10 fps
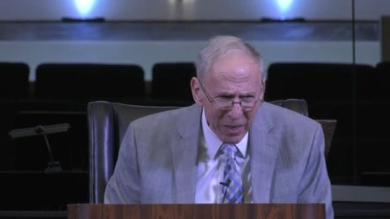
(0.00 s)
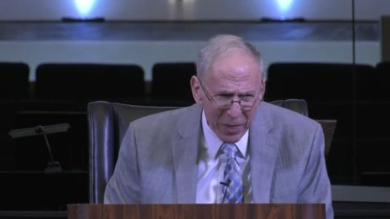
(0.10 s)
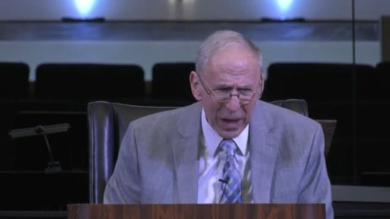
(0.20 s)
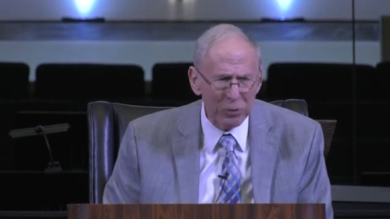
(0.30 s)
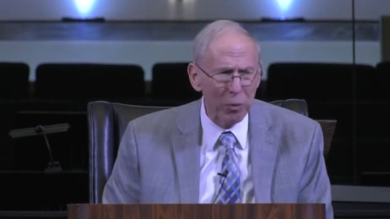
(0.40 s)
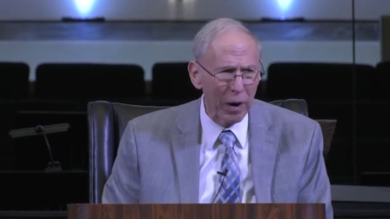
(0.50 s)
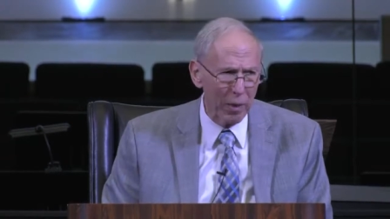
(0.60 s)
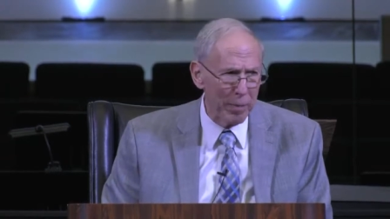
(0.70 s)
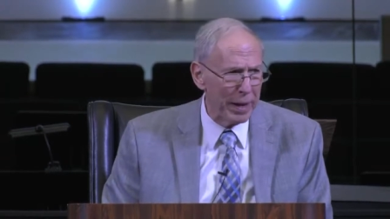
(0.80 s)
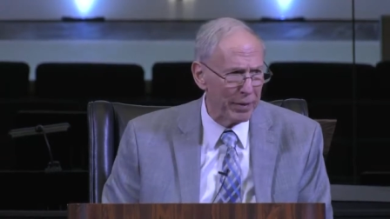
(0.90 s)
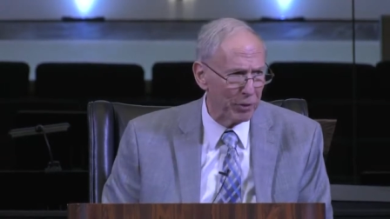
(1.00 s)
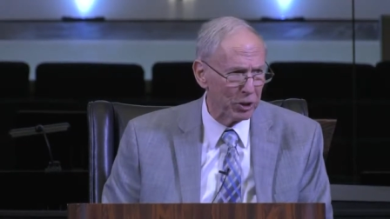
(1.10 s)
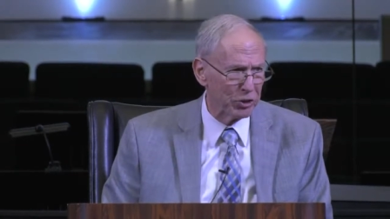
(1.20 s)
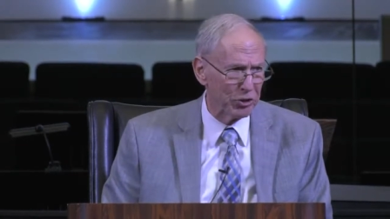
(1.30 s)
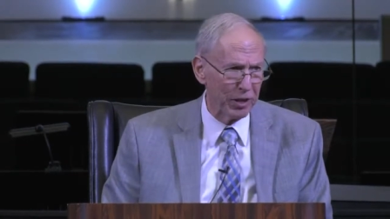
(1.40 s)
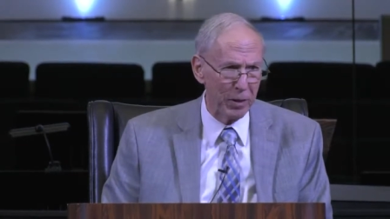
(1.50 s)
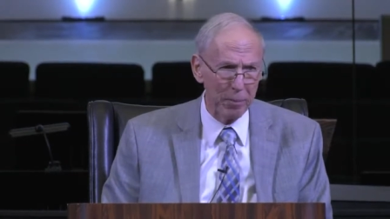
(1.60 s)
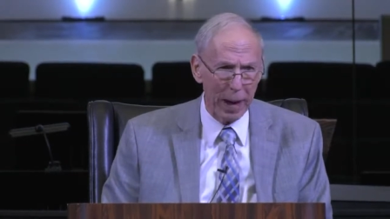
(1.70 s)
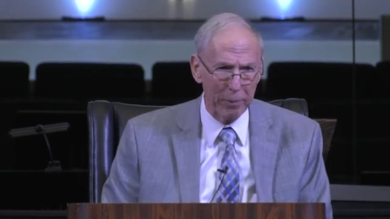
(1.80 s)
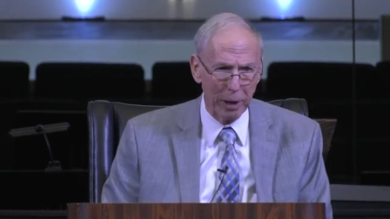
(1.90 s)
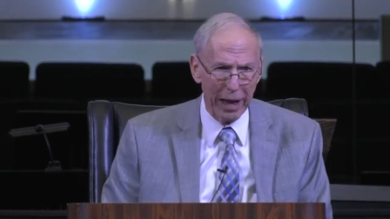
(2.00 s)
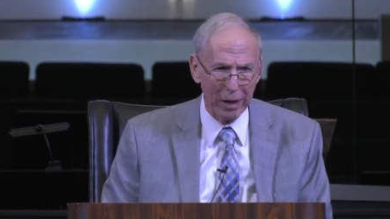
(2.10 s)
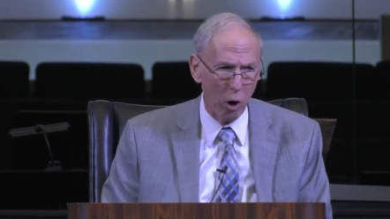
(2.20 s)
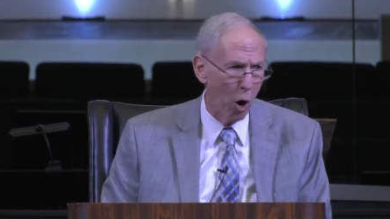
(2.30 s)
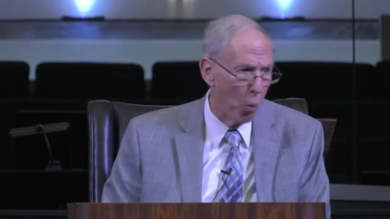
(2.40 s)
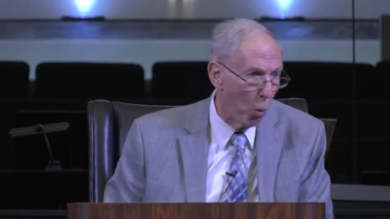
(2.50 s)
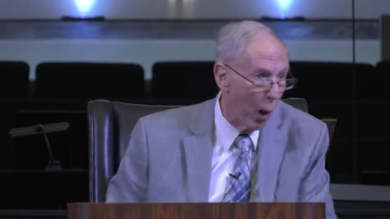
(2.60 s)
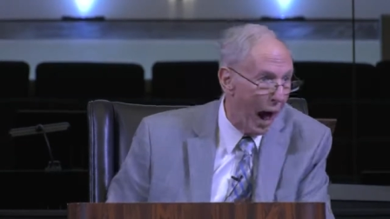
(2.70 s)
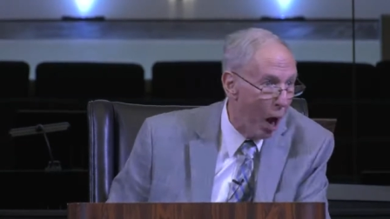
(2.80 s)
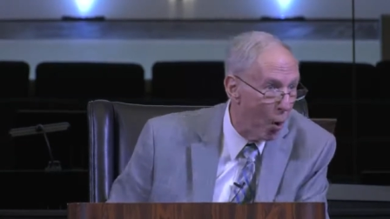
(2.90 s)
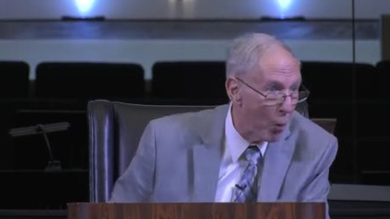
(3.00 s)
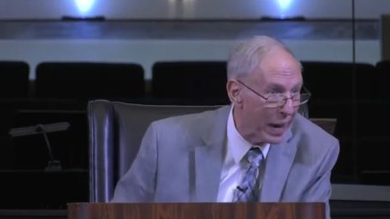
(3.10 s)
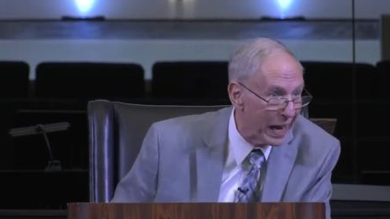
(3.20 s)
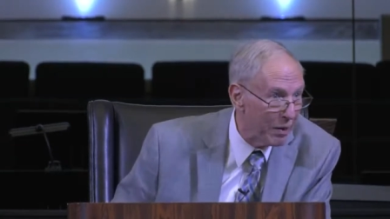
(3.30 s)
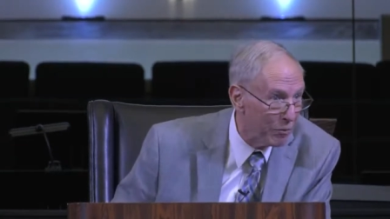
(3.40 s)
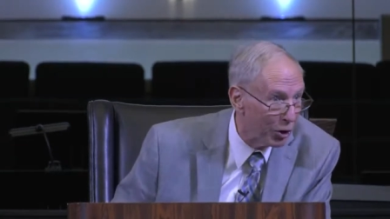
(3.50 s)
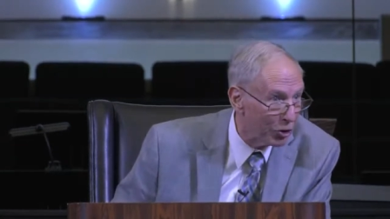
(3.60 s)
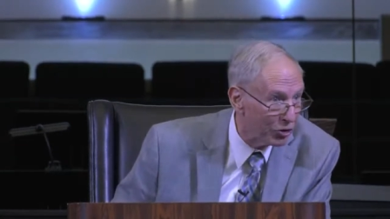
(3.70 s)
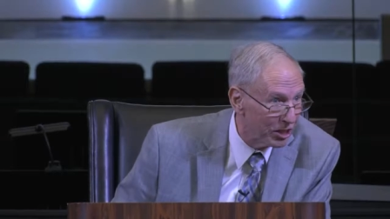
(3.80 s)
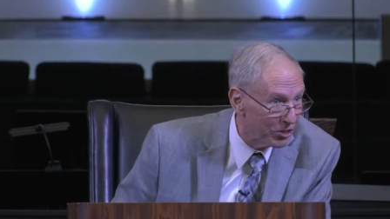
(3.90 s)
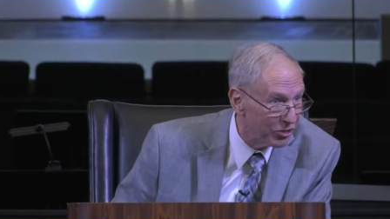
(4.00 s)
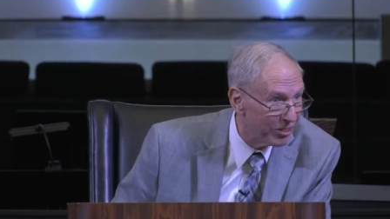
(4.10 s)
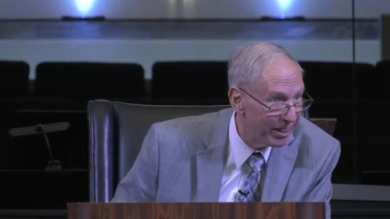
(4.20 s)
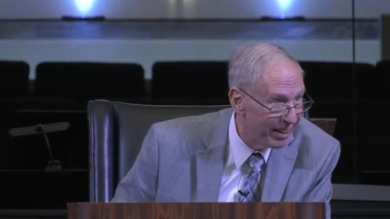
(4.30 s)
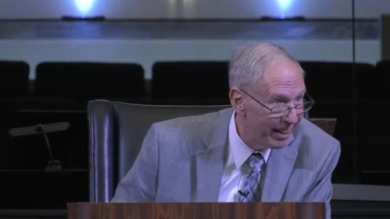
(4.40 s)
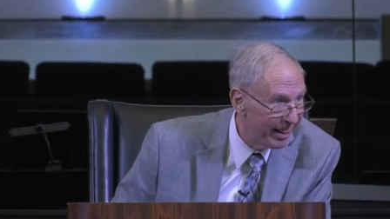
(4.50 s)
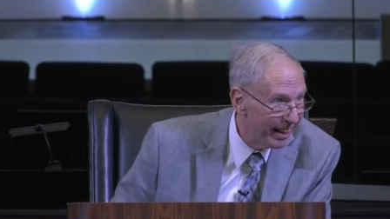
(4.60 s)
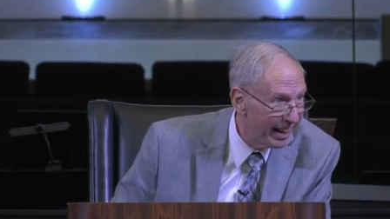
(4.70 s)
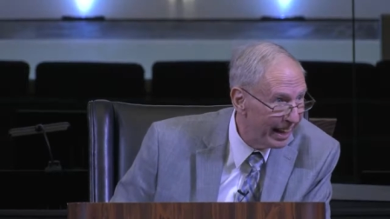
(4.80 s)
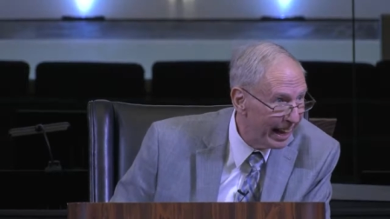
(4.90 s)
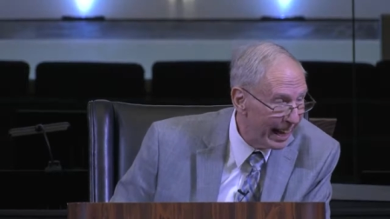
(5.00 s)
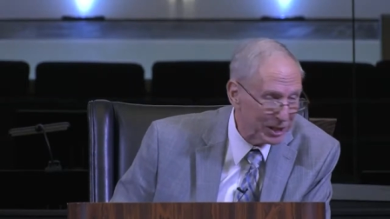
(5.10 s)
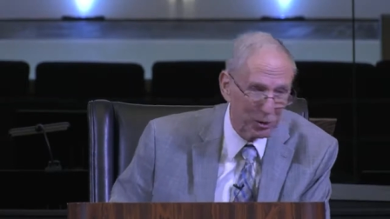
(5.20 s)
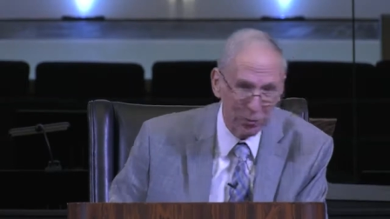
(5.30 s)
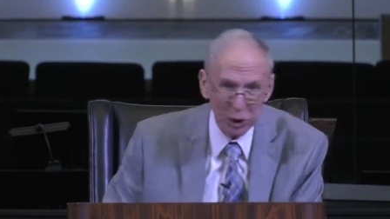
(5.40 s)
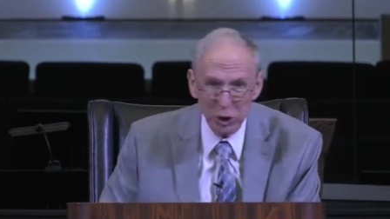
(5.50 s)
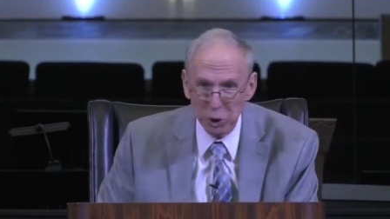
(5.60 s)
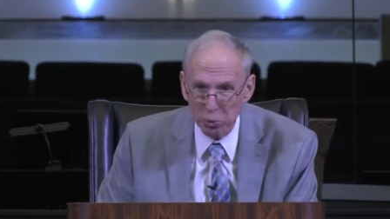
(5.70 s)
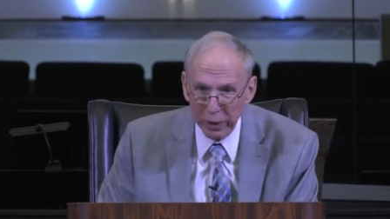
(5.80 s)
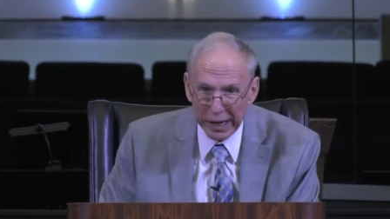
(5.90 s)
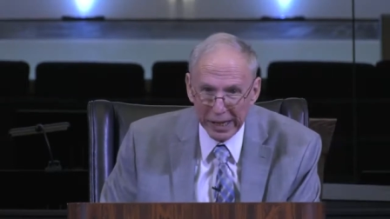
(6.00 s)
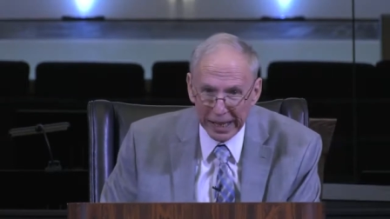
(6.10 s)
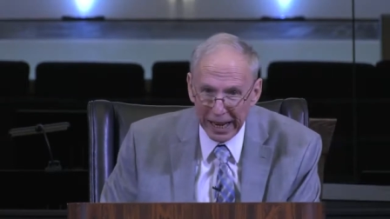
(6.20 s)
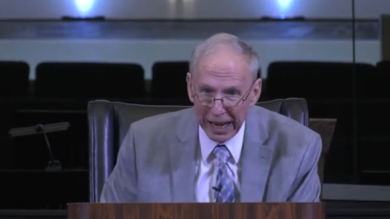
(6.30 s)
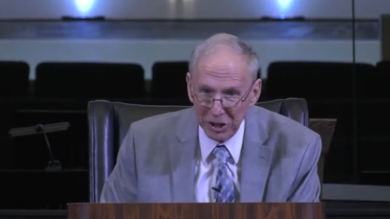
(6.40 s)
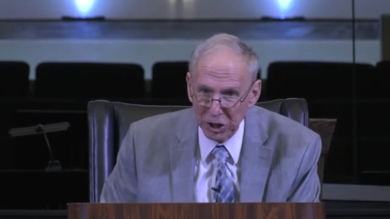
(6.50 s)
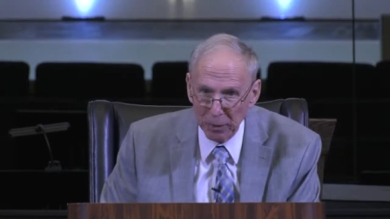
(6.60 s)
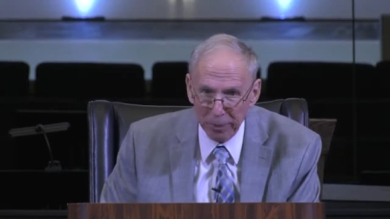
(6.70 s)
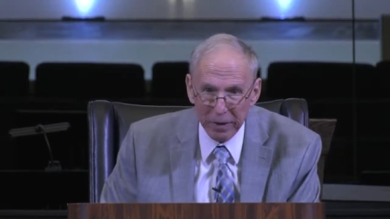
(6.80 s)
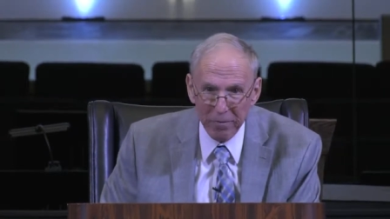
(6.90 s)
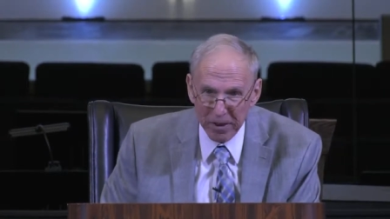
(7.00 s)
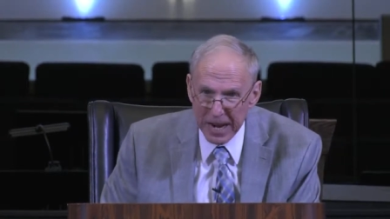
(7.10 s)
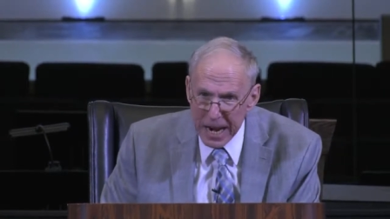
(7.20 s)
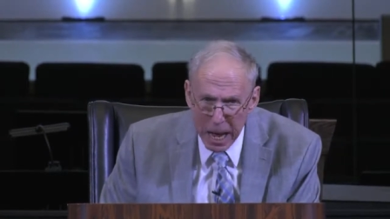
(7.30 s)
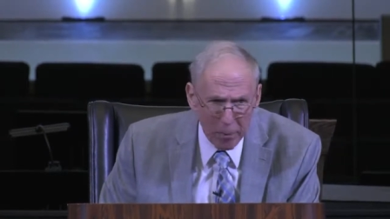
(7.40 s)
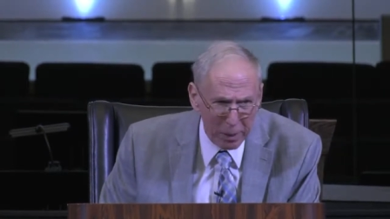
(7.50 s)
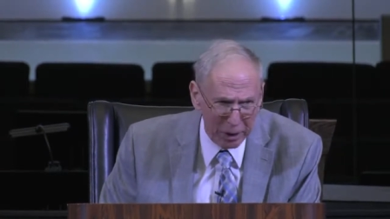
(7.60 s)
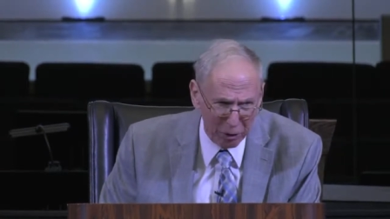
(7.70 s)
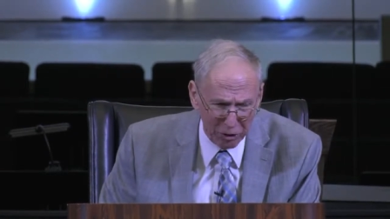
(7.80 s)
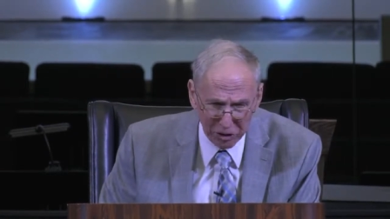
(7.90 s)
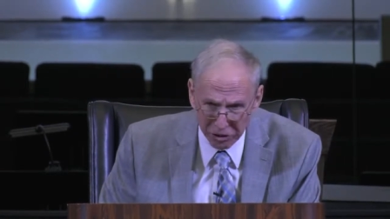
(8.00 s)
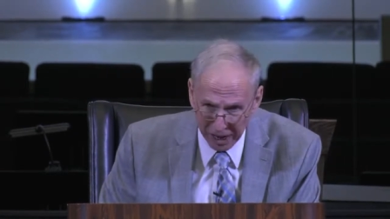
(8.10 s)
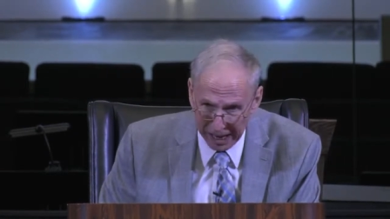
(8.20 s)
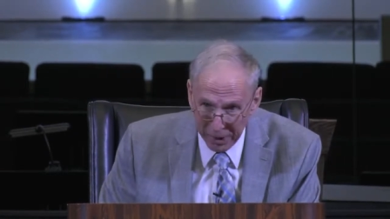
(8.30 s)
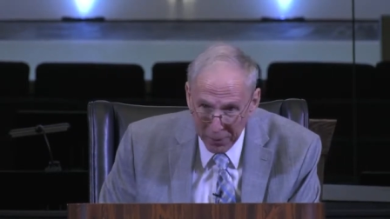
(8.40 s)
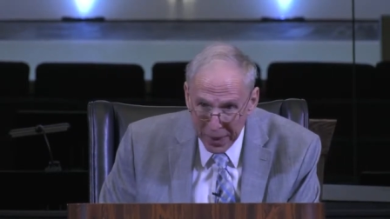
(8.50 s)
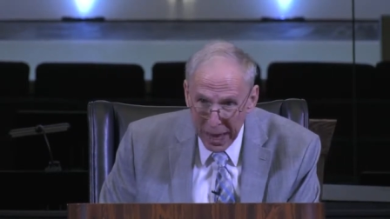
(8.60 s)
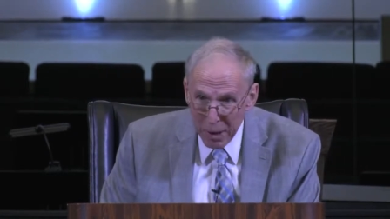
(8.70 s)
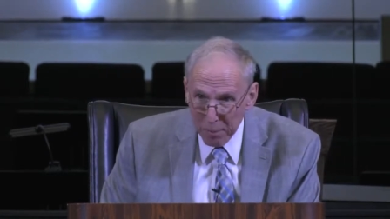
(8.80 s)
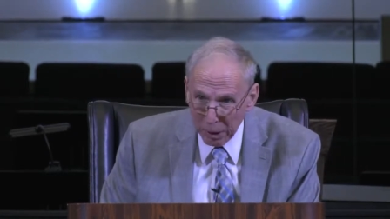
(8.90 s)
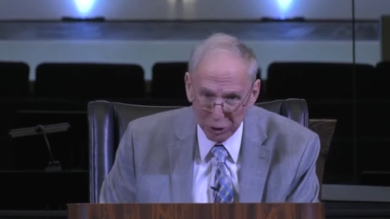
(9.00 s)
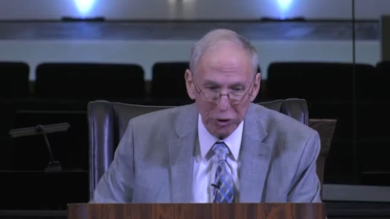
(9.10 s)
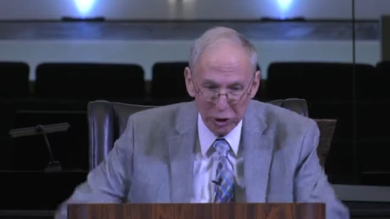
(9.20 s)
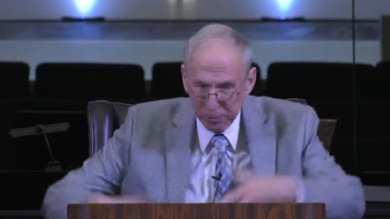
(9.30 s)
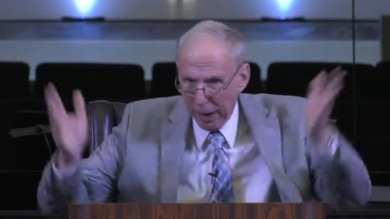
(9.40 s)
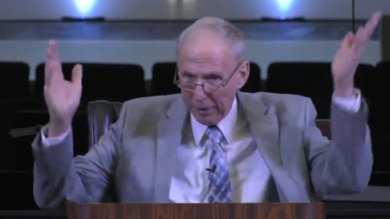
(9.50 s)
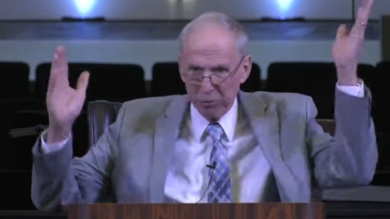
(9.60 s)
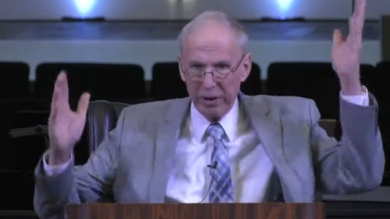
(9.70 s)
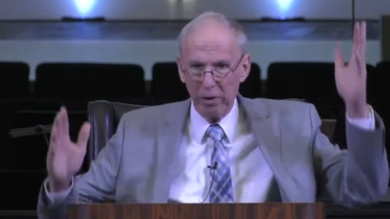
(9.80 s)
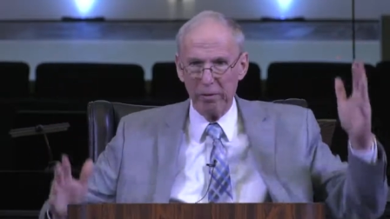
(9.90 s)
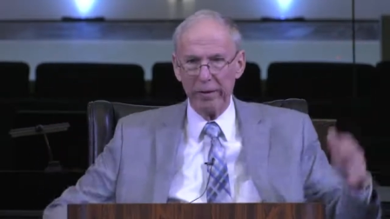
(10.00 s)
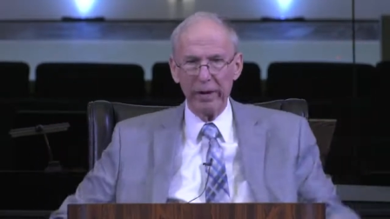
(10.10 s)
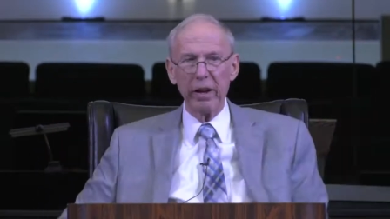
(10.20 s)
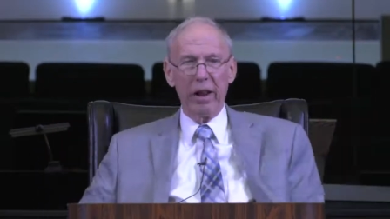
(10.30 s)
That's one of the many verses in the Bible I call wowee verses. It's a verse you read that has something phenomenal to say, but you just pass right over it.